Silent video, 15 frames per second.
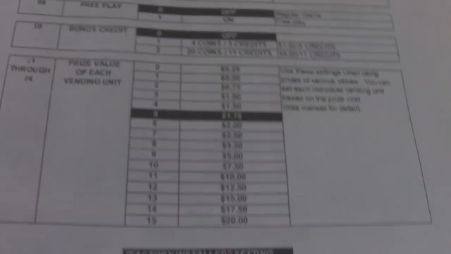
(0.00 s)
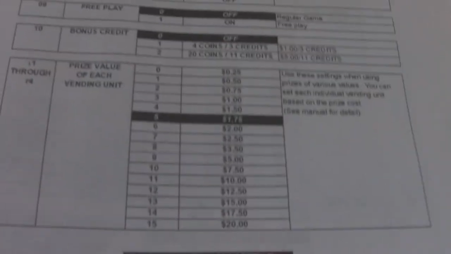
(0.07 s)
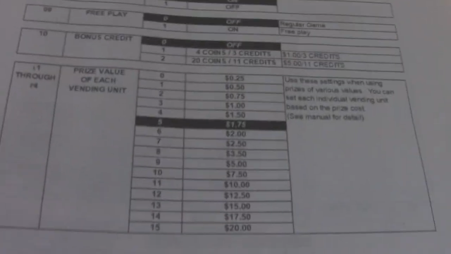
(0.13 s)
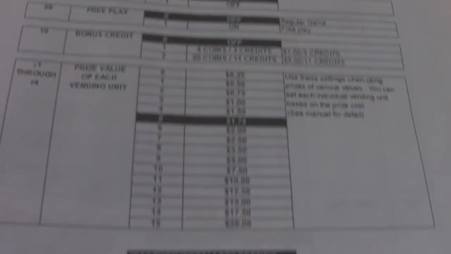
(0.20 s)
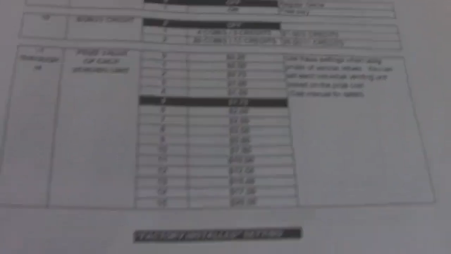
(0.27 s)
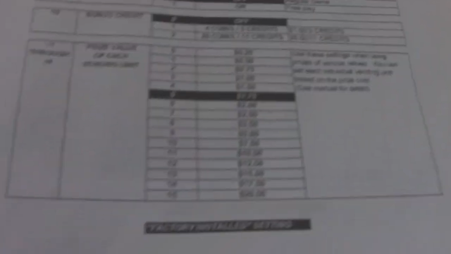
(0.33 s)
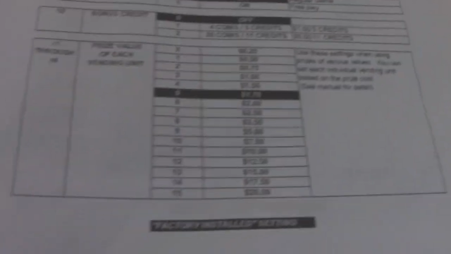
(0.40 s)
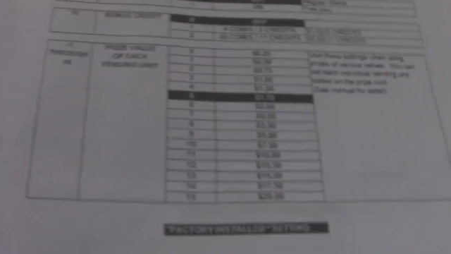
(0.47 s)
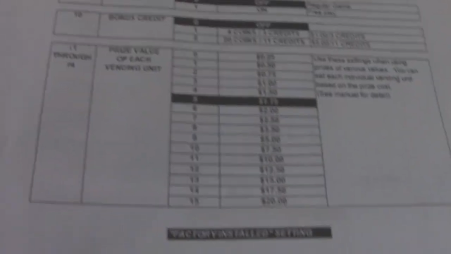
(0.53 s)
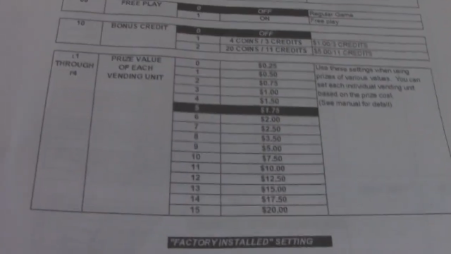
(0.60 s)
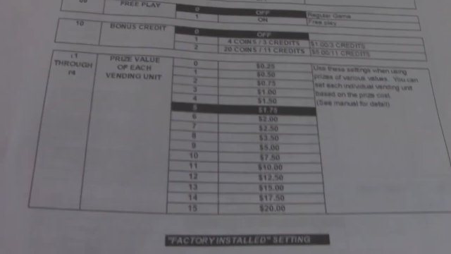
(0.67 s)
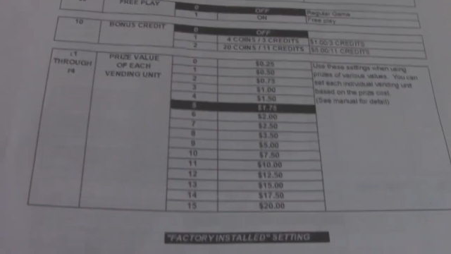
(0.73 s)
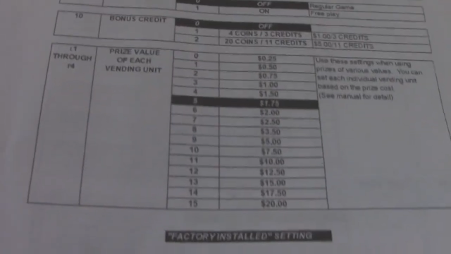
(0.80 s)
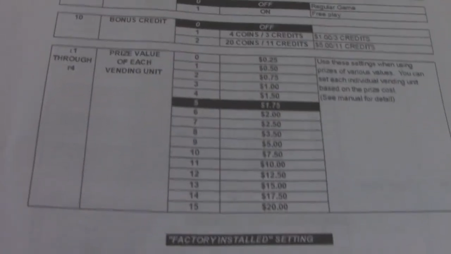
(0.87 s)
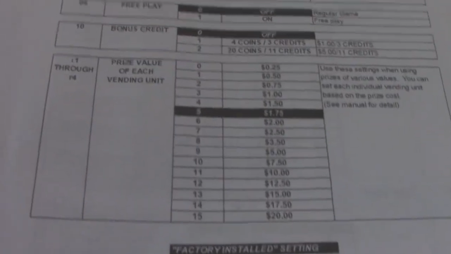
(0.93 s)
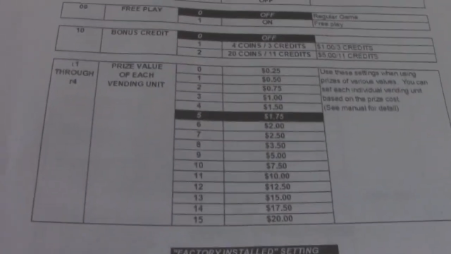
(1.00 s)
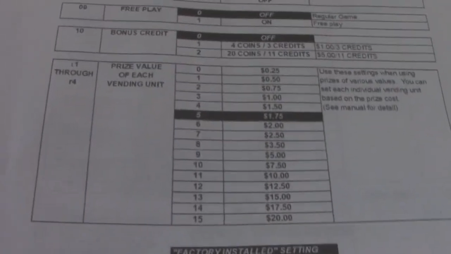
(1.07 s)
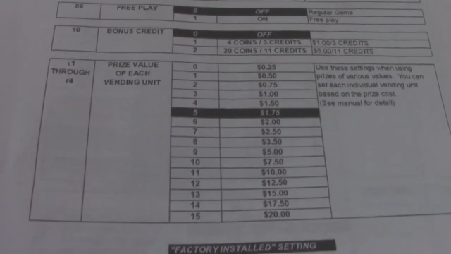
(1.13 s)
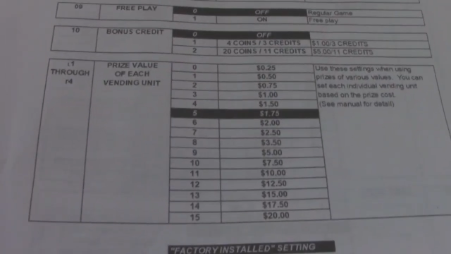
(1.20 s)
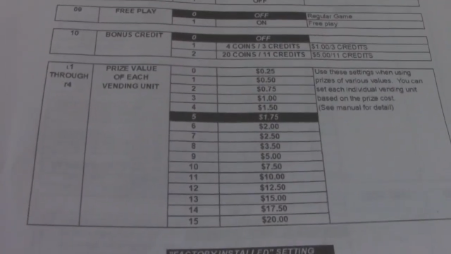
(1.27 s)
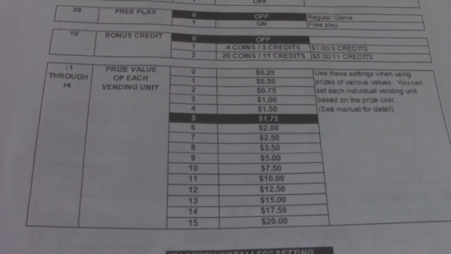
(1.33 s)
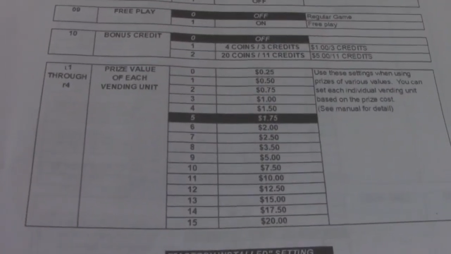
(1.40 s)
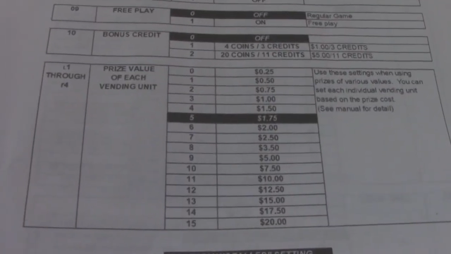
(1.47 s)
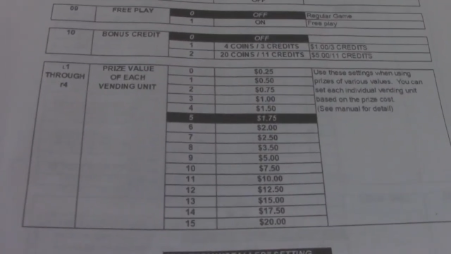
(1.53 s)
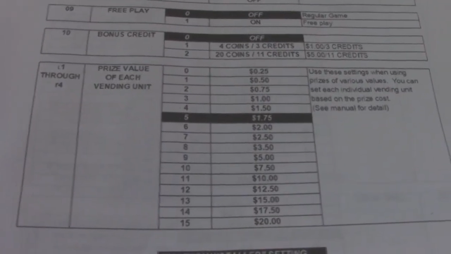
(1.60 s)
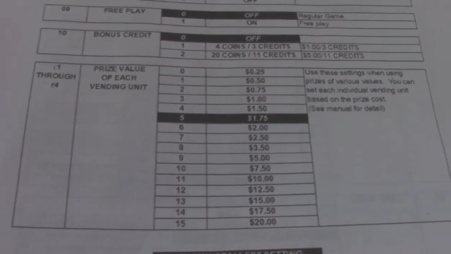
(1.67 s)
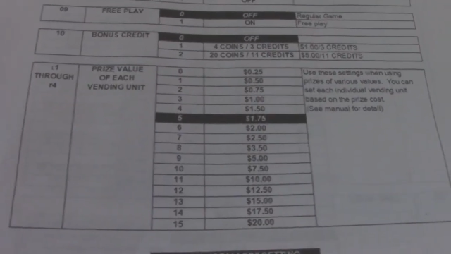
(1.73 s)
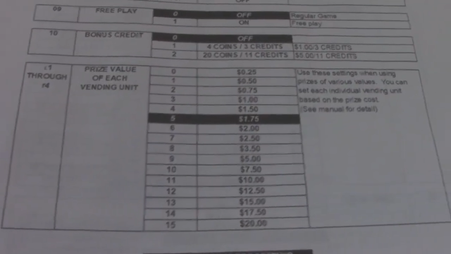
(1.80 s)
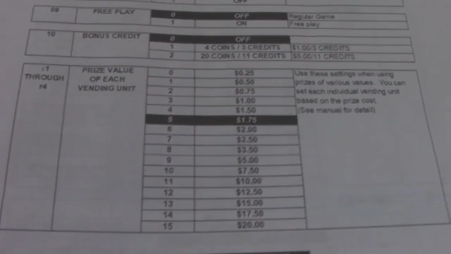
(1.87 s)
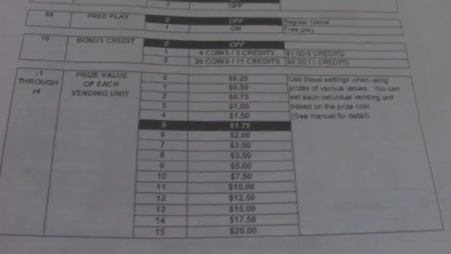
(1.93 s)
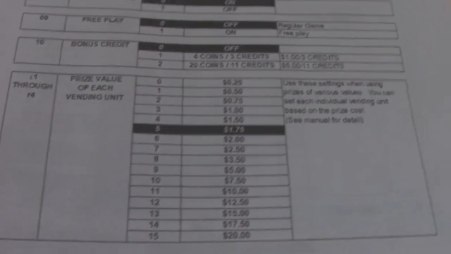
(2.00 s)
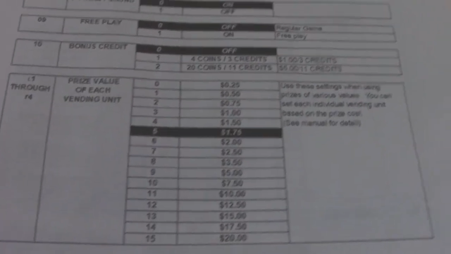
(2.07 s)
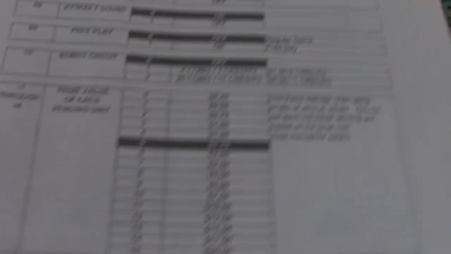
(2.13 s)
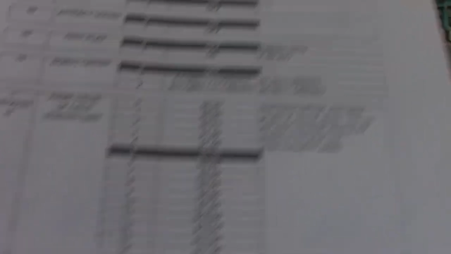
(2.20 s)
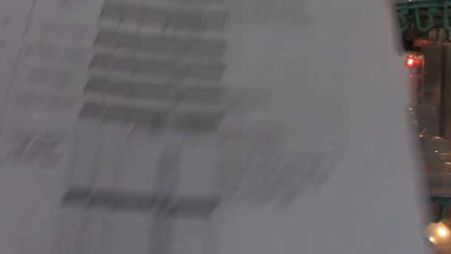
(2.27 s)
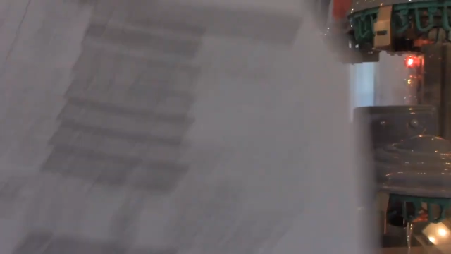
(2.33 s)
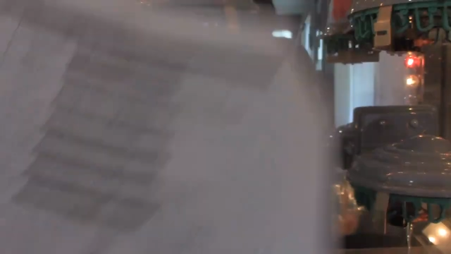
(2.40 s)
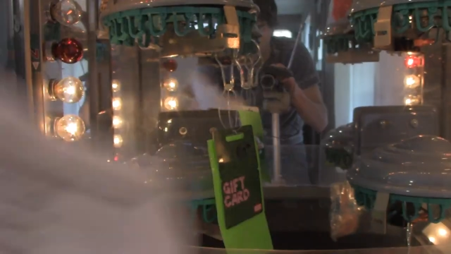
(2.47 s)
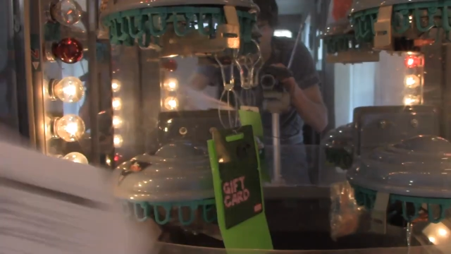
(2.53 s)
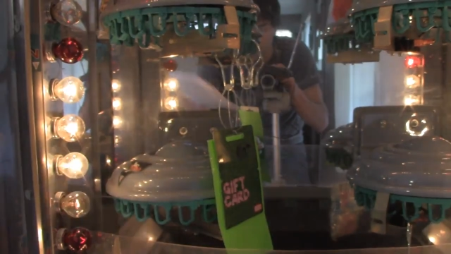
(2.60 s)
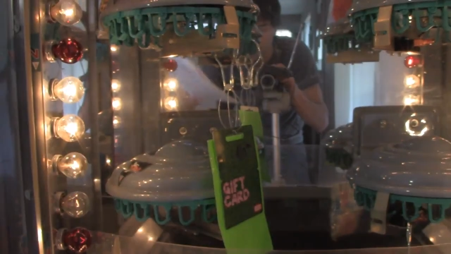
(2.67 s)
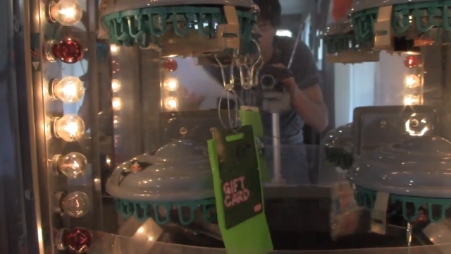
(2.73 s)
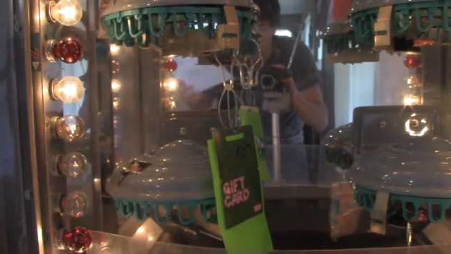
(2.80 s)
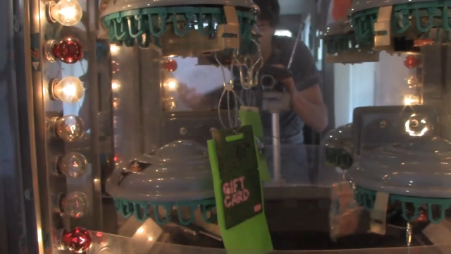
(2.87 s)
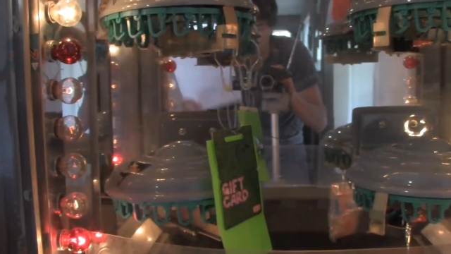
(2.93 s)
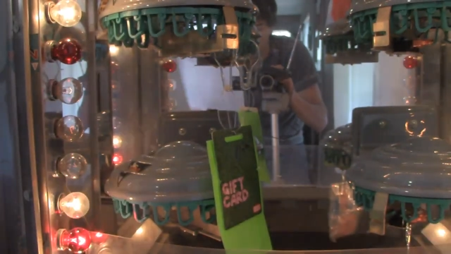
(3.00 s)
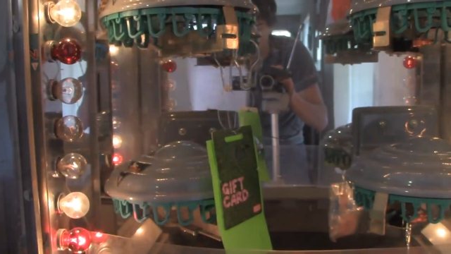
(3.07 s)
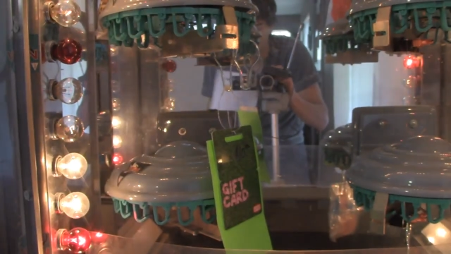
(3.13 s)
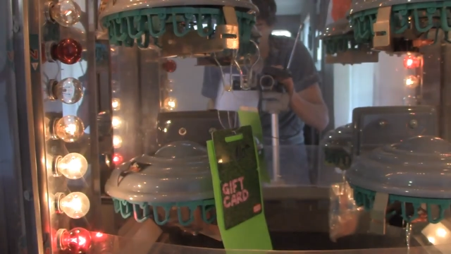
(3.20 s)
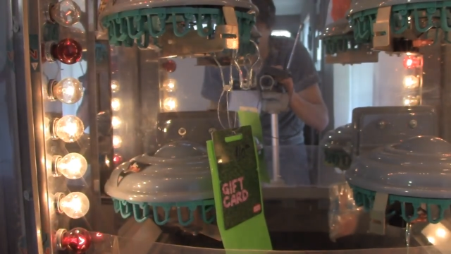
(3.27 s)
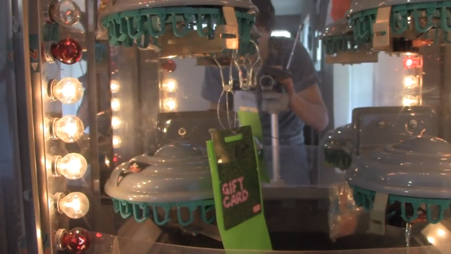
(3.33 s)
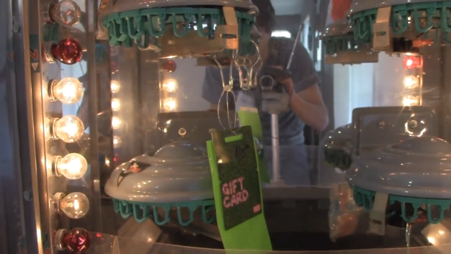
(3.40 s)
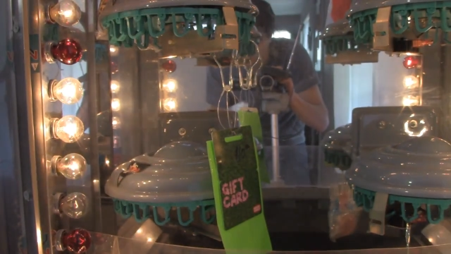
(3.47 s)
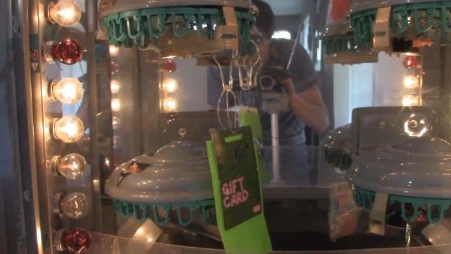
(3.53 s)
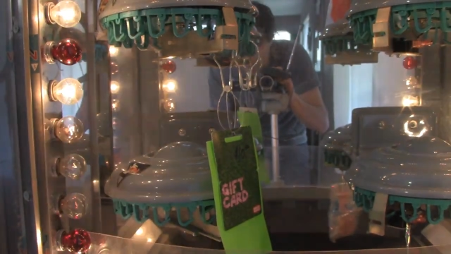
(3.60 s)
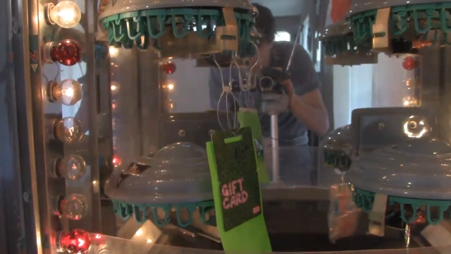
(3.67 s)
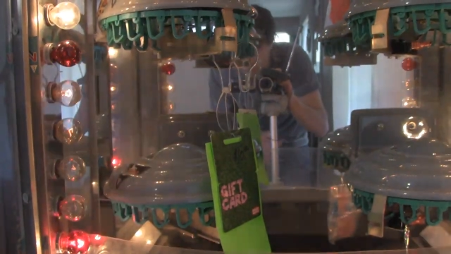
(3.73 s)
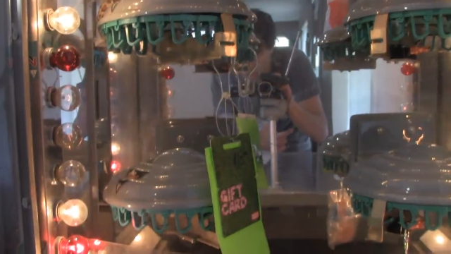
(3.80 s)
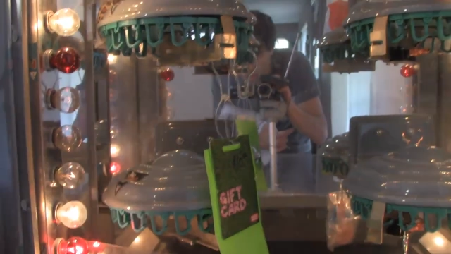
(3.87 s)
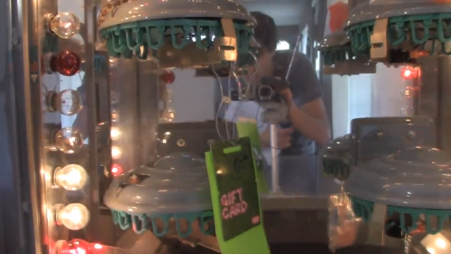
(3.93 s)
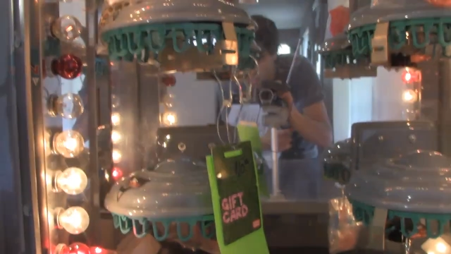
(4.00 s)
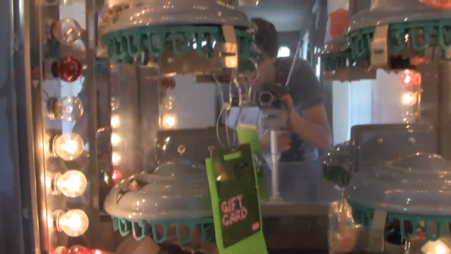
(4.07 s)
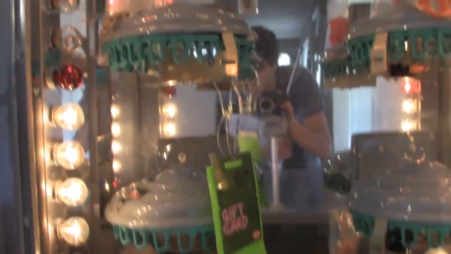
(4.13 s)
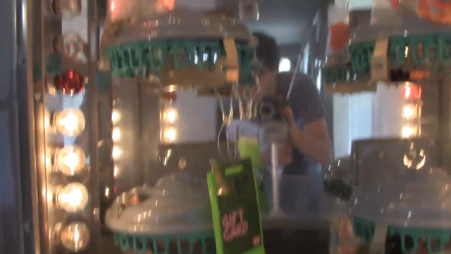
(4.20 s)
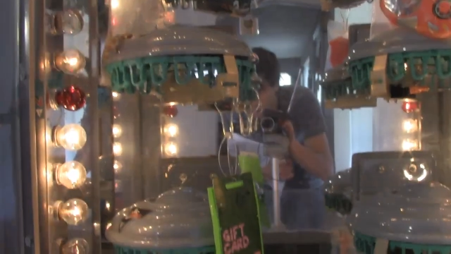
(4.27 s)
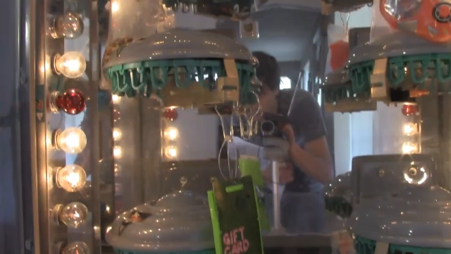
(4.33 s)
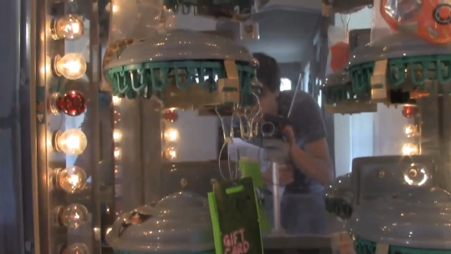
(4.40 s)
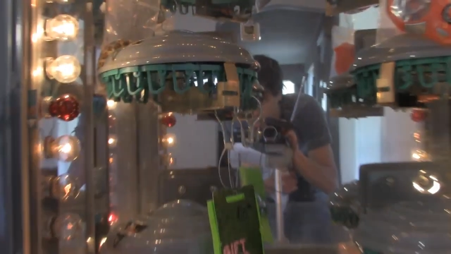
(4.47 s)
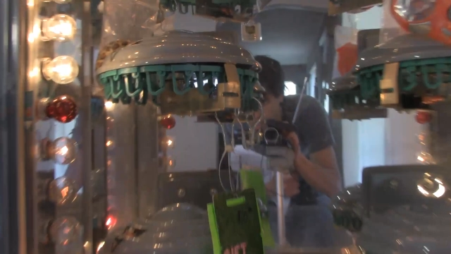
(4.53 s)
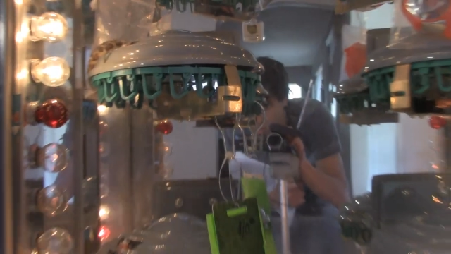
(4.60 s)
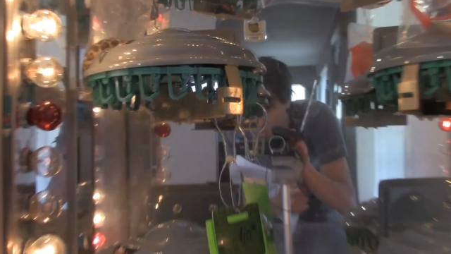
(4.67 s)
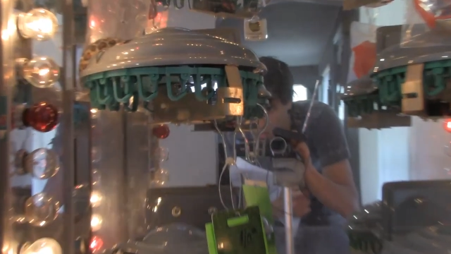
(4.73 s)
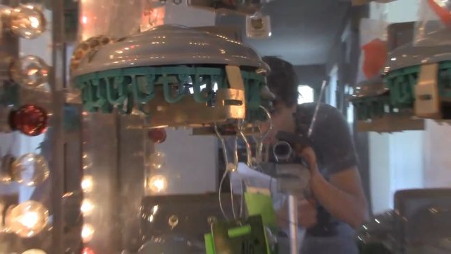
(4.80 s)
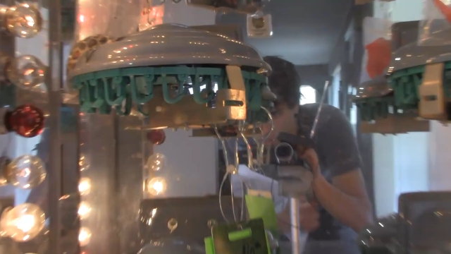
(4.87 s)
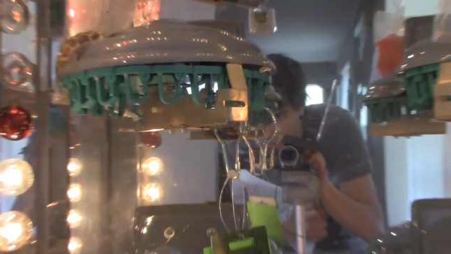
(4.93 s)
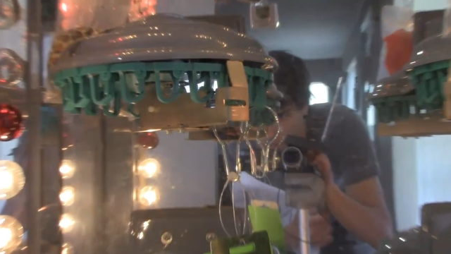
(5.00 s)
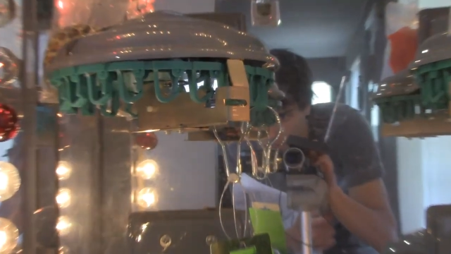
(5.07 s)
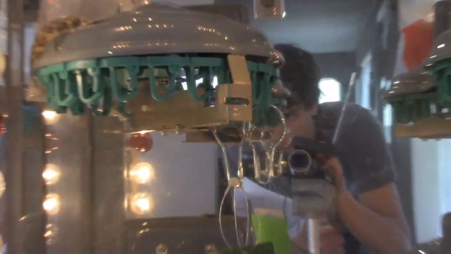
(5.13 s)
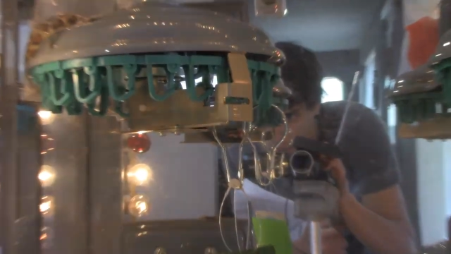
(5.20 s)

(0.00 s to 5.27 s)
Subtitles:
Nobody's mouth can be seen.